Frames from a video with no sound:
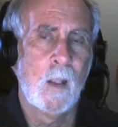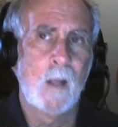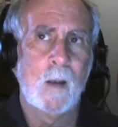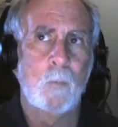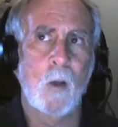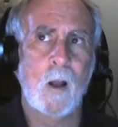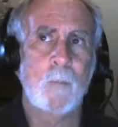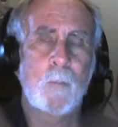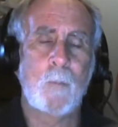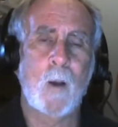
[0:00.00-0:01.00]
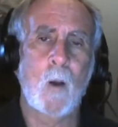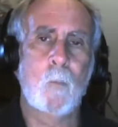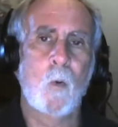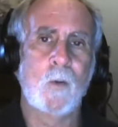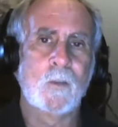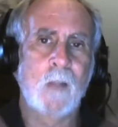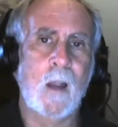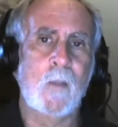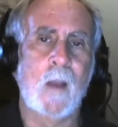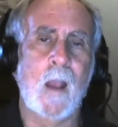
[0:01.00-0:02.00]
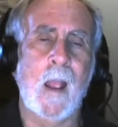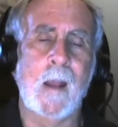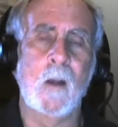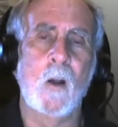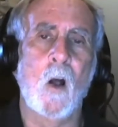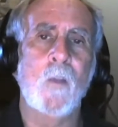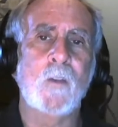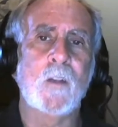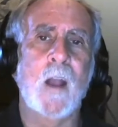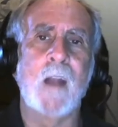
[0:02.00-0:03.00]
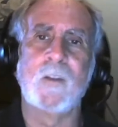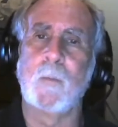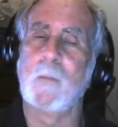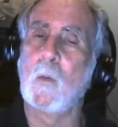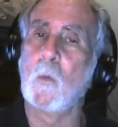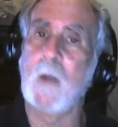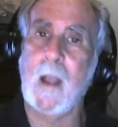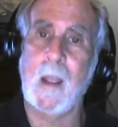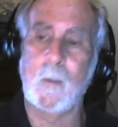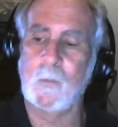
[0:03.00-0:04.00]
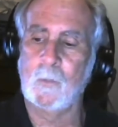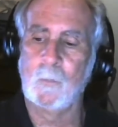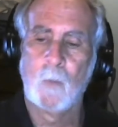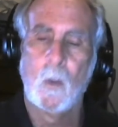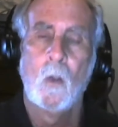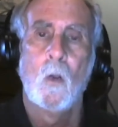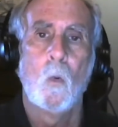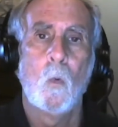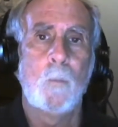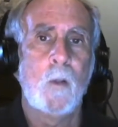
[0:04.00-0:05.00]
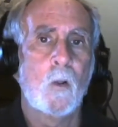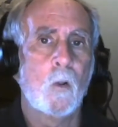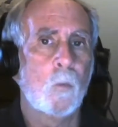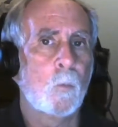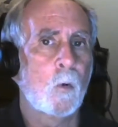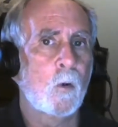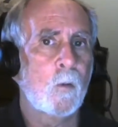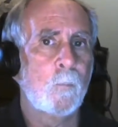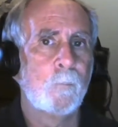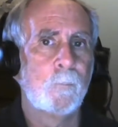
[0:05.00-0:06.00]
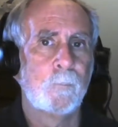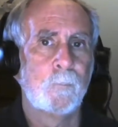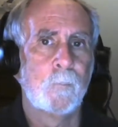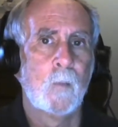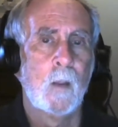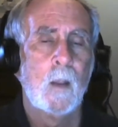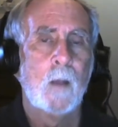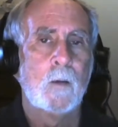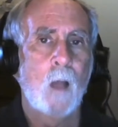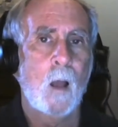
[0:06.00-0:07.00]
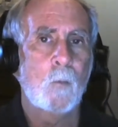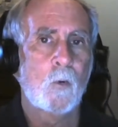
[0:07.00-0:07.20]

And I brought up a PowerPoint slide that I had, and on the slide simply were names: Whoopi Goldberg, Tom